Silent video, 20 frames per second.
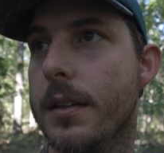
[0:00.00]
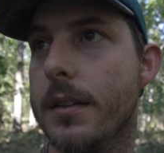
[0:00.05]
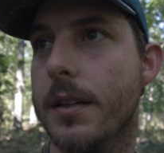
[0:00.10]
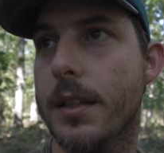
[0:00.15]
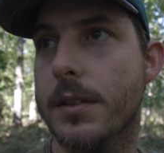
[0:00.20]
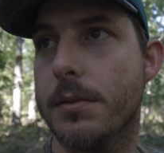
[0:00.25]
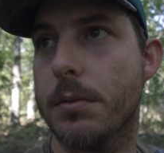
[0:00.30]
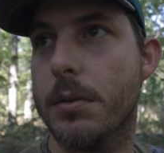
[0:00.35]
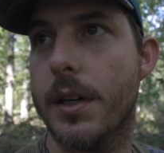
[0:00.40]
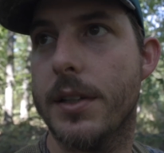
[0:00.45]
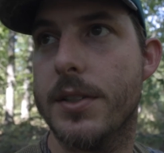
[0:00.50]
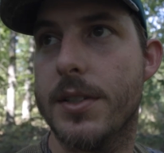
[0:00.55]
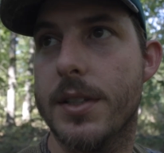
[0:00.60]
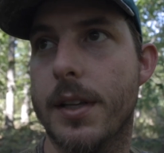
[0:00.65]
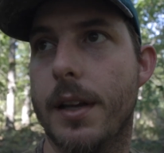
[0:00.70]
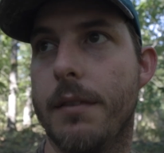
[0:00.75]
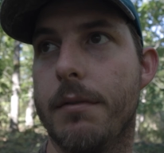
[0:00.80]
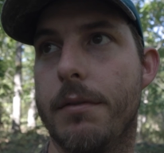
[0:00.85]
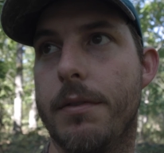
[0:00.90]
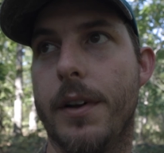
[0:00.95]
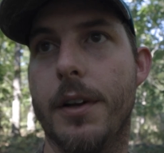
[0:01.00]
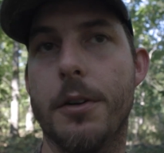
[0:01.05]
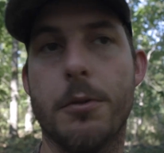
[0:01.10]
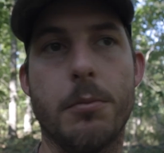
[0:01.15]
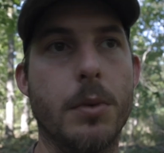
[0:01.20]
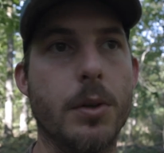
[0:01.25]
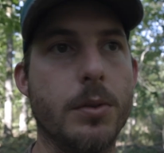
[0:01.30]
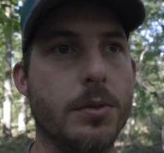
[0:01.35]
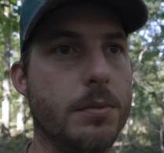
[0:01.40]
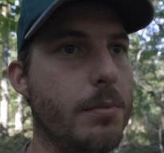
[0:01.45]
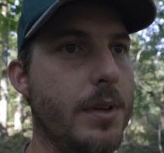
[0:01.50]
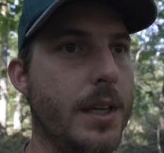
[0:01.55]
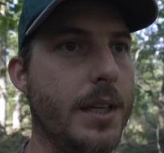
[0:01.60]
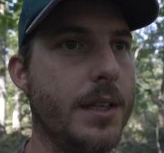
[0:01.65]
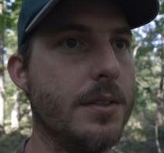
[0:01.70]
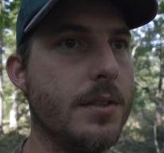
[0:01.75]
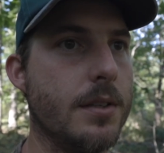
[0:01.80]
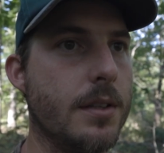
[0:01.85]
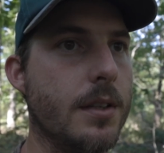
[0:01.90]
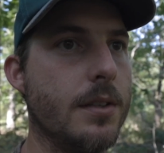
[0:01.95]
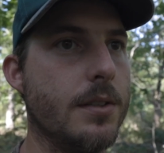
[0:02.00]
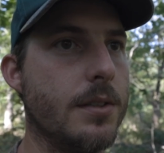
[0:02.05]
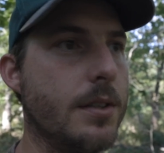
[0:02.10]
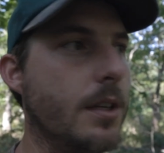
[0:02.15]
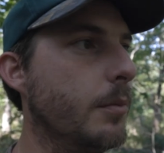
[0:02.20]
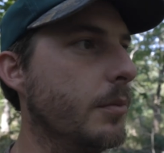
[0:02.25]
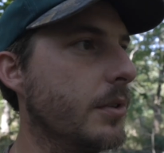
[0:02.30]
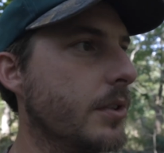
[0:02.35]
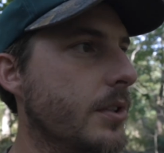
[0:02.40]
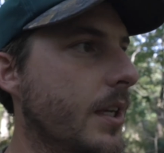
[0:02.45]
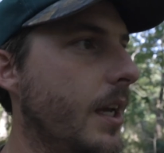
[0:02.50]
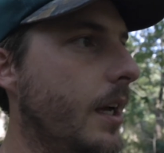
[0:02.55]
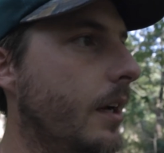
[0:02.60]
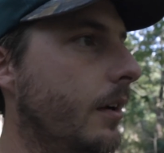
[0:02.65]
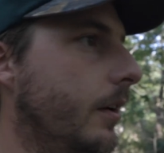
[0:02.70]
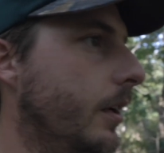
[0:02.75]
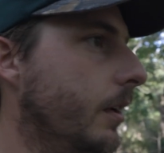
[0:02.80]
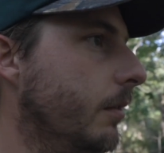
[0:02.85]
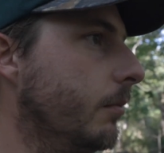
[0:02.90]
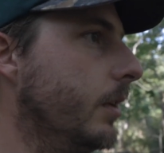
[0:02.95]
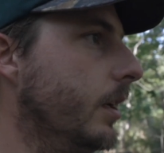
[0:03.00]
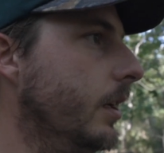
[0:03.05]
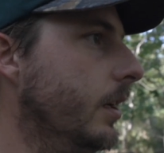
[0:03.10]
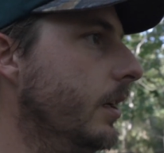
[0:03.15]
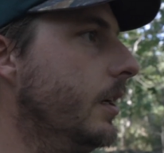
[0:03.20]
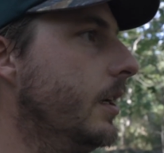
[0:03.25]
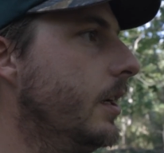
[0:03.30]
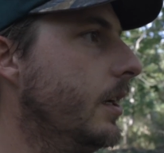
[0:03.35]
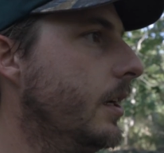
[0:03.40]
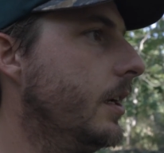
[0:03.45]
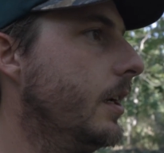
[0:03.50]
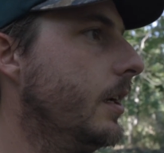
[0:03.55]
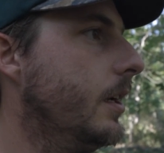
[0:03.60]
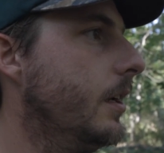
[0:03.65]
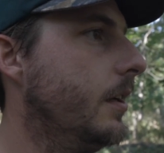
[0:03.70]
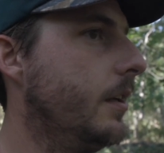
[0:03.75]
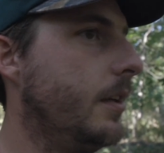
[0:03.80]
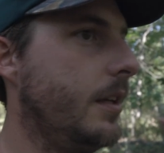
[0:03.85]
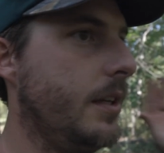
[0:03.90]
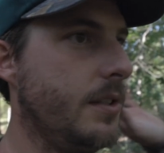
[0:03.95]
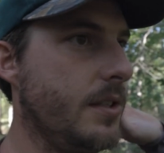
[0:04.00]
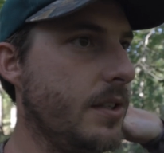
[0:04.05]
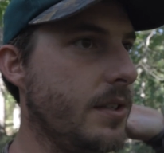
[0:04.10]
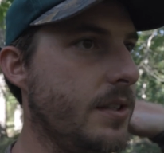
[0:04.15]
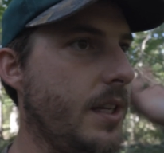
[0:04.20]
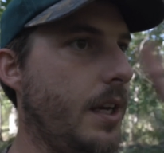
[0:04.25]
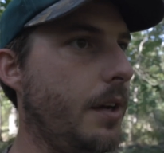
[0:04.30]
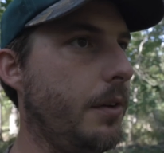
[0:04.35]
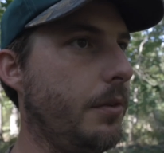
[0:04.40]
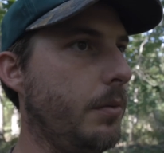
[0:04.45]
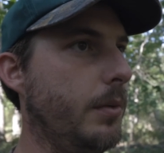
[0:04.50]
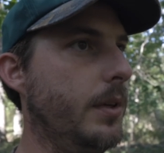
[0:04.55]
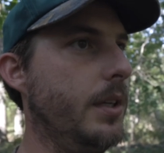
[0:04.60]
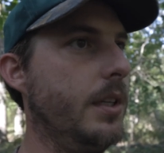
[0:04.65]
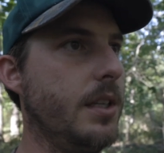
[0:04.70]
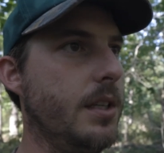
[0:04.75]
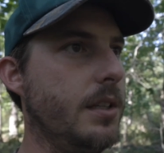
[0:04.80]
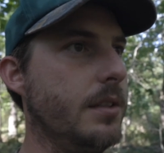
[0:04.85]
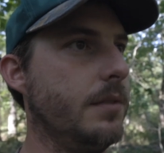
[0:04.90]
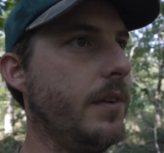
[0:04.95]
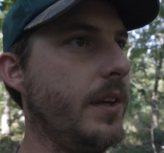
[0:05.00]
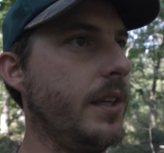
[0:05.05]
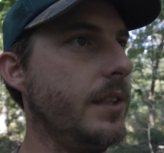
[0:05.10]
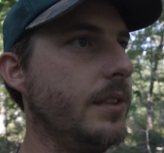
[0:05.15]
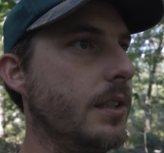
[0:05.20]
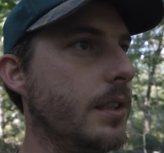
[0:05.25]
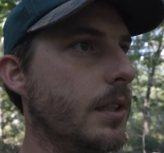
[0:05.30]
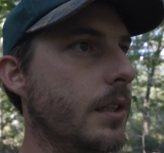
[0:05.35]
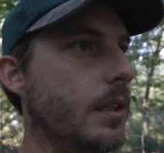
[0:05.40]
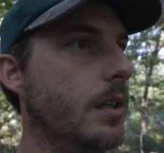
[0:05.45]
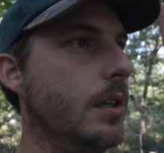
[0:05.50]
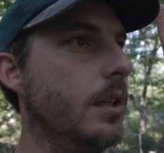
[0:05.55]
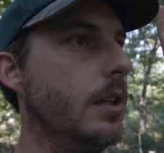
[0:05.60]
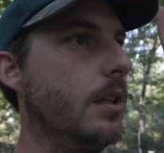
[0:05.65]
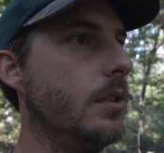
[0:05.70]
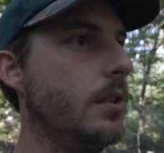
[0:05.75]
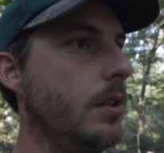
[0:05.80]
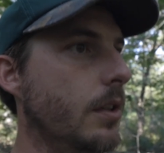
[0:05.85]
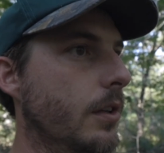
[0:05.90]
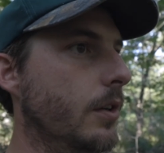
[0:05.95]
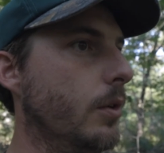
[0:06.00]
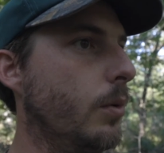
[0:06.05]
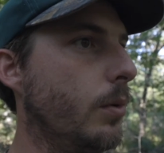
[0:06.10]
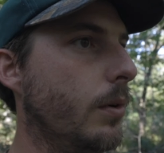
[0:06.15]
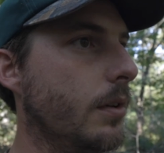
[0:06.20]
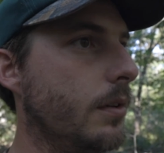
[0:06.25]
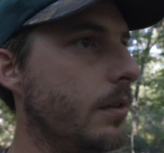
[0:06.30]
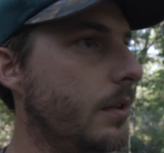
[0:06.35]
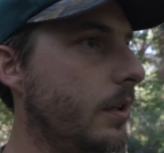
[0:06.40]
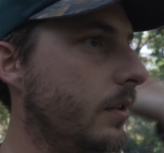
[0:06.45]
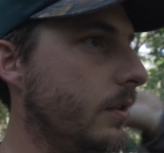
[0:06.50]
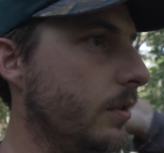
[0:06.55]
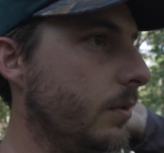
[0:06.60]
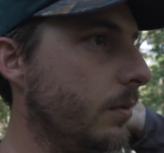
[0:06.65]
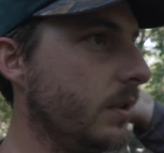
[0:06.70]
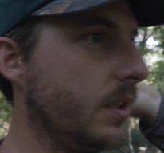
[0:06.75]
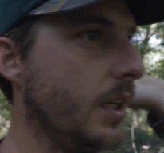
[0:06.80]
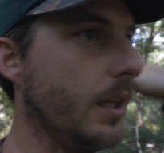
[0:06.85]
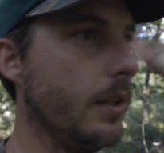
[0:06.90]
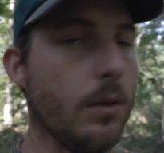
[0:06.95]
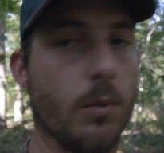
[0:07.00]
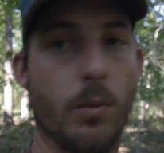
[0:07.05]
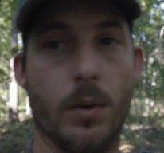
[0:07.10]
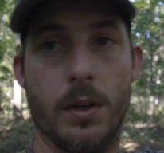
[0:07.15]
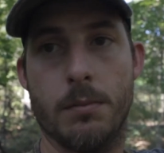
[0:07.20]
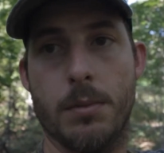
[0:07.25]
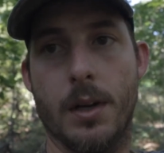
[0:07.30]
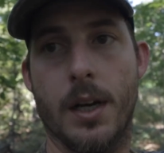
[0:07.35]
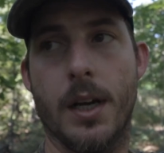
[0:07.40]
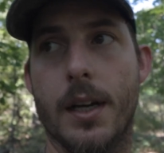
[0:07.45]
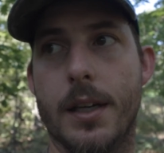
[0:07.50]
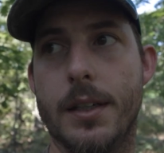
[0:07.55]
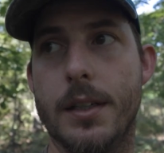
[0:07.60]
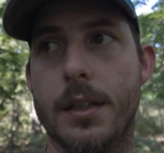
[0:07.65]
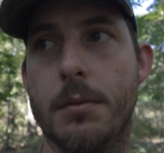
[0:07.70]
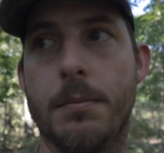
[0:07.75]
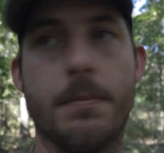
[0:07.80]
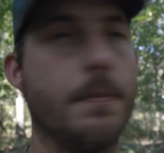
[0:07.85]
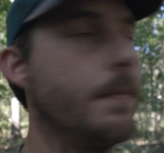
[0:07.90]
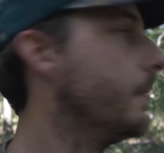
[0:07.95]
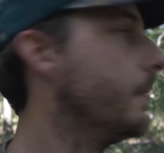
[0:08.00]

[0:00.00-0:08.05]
That's where I found most beds this summer scouting, but it's a south wind. He's facing to the north, so he's got the wind behind him.